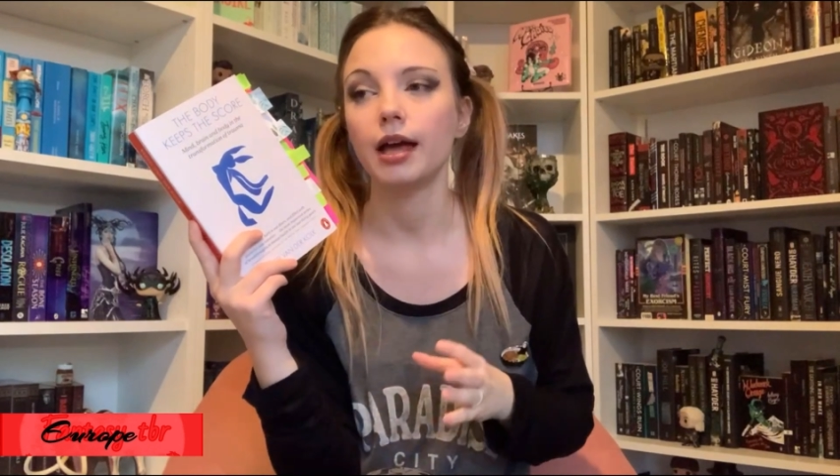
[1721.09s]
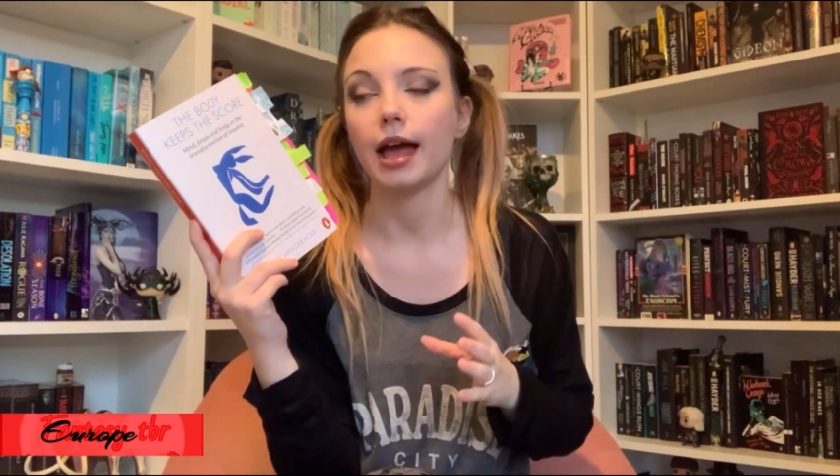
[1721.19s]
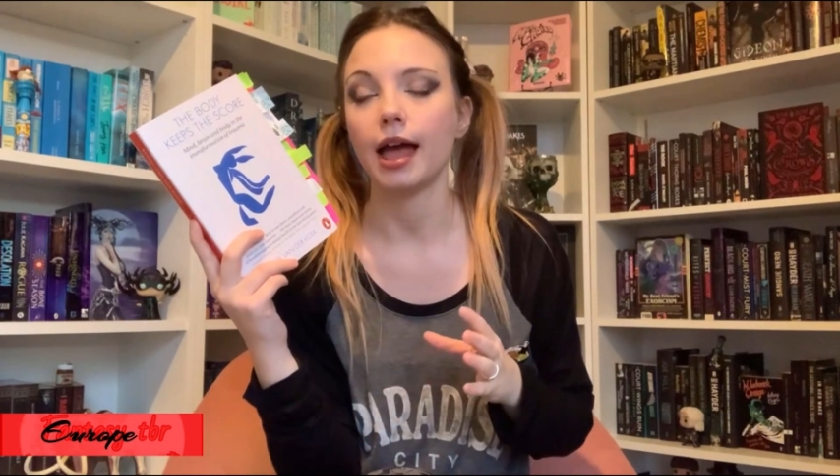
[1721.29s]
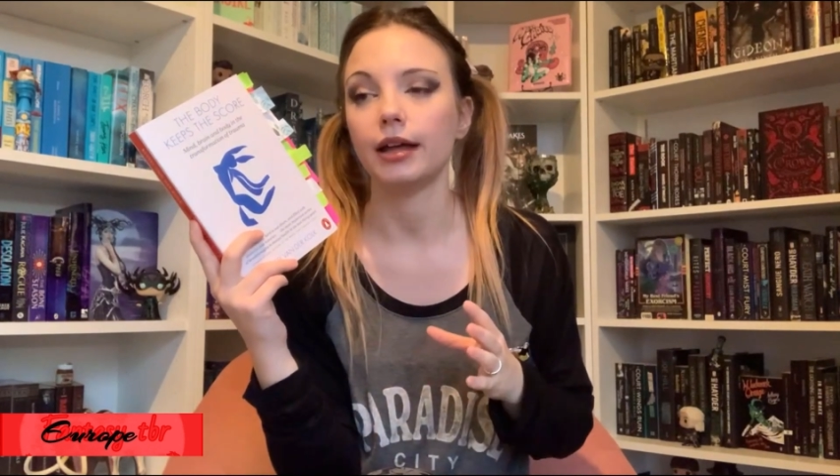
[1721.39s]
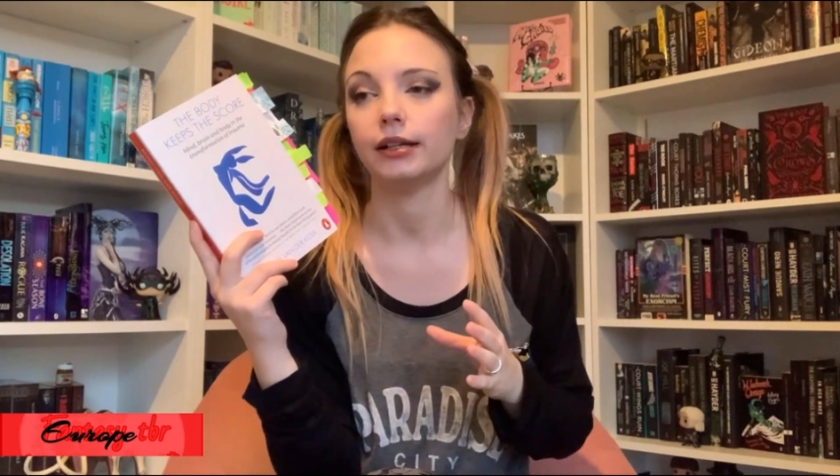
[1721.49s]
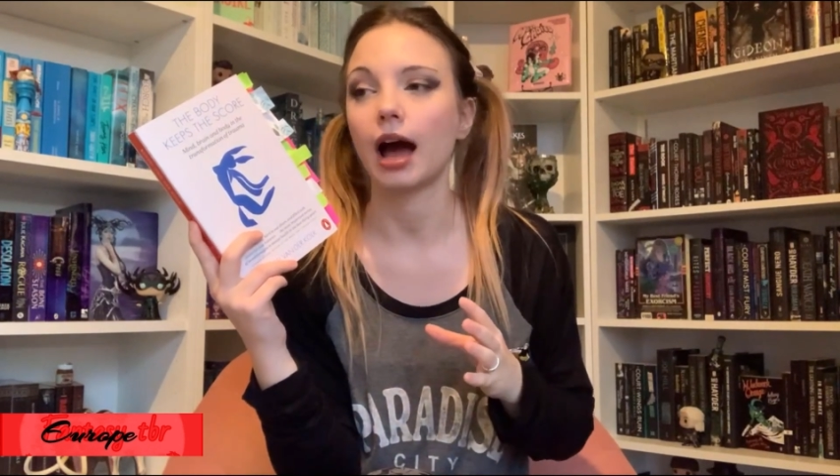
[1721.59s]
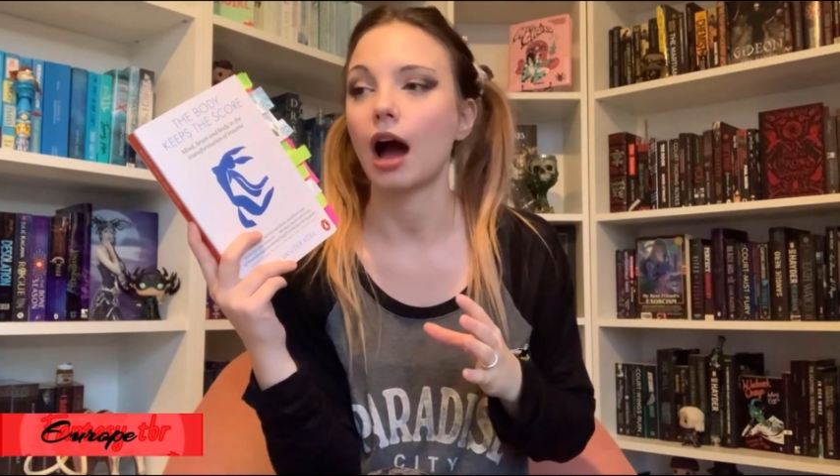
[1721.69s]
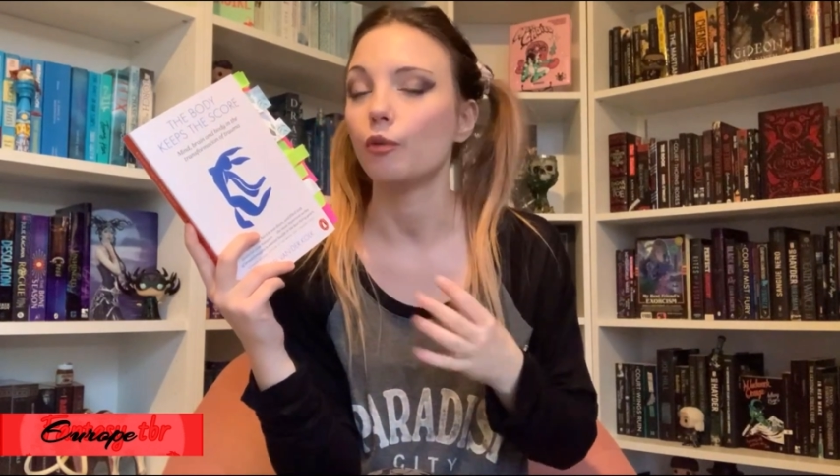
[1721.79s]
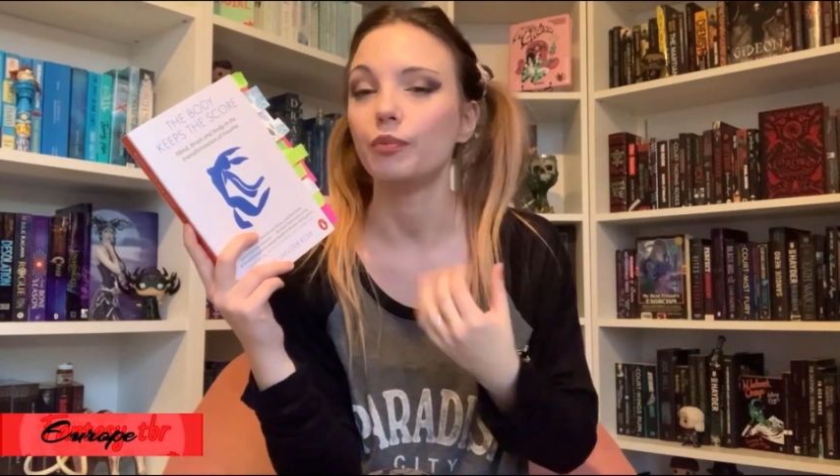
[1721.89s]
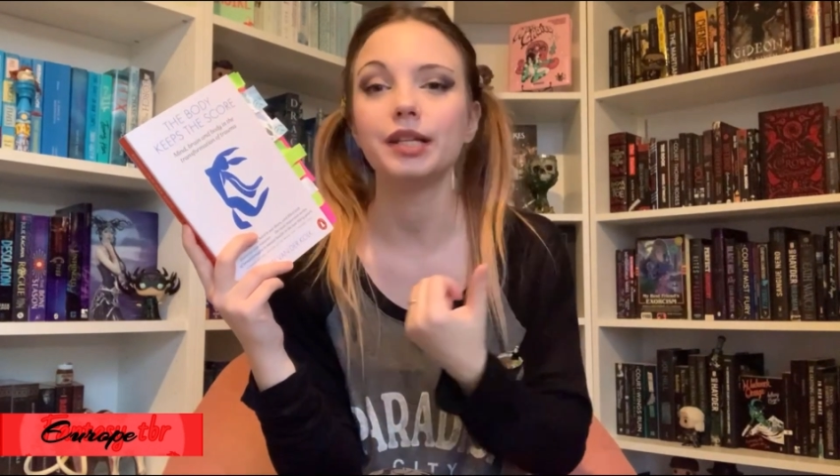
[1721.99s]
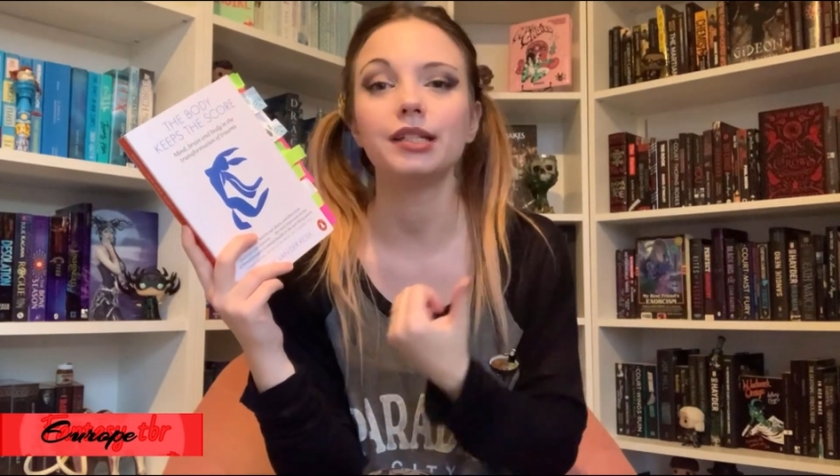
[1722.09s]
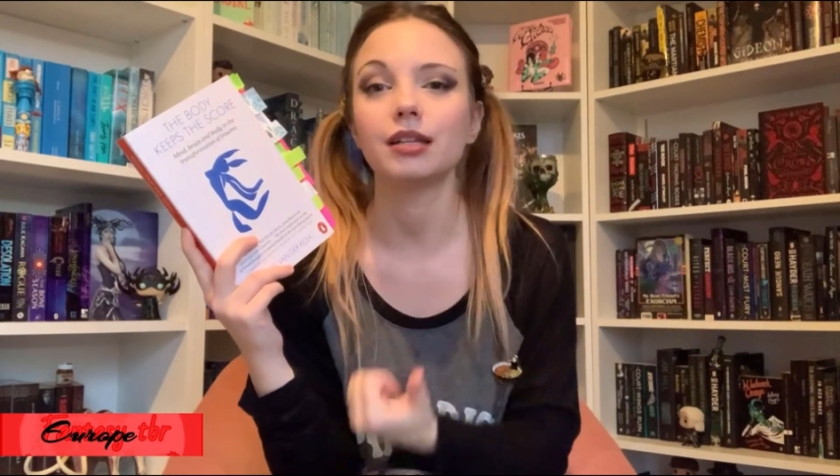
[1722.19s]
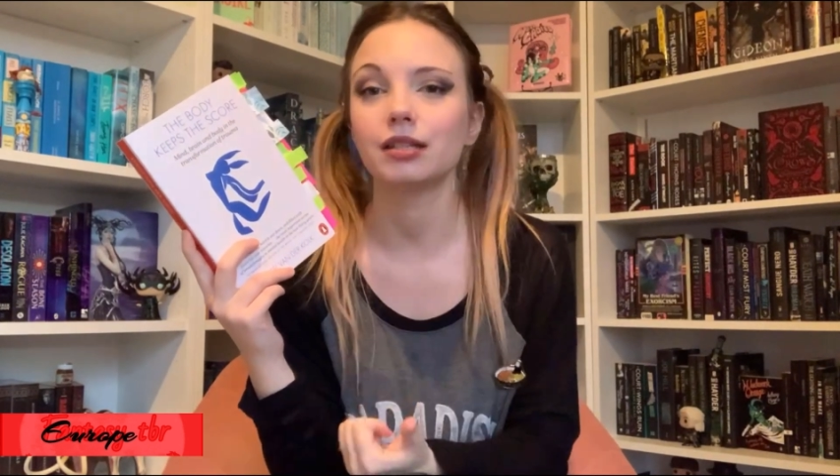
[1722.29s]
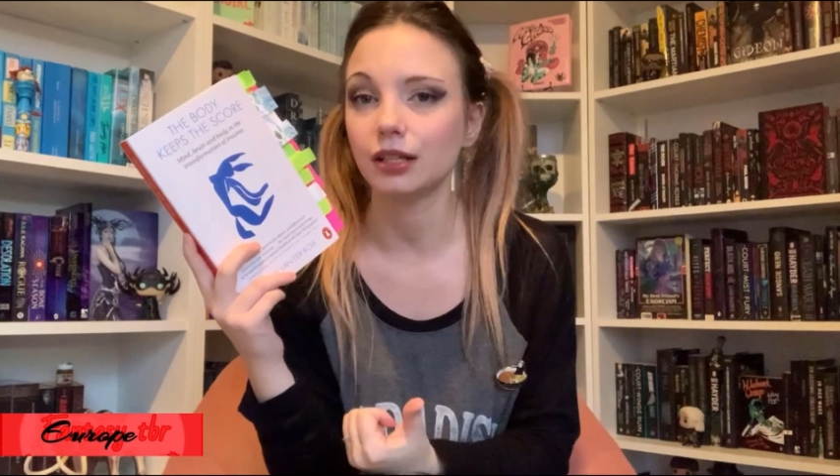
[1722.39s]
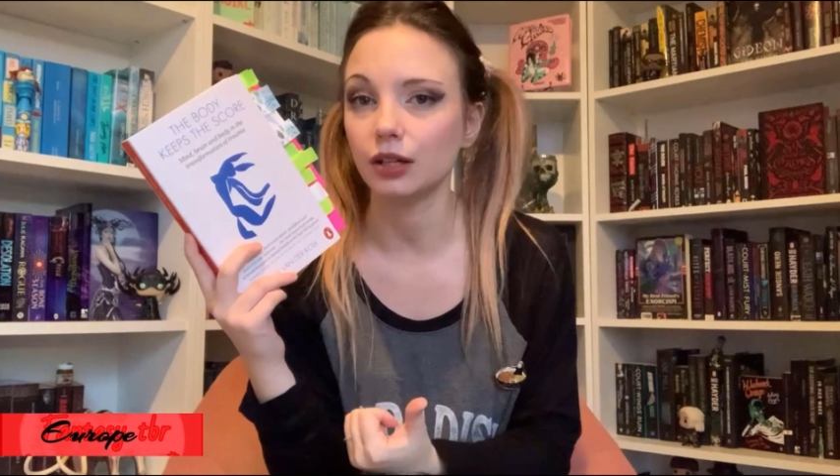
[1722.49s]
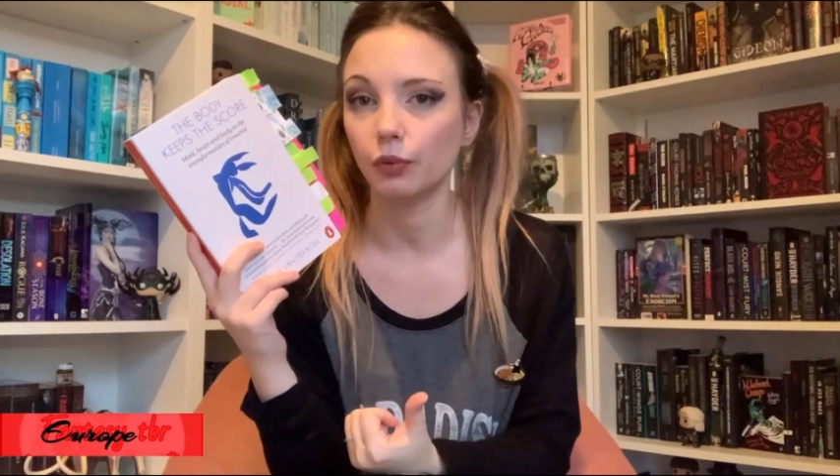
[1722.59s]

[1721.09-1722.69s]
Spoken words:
and how PTSD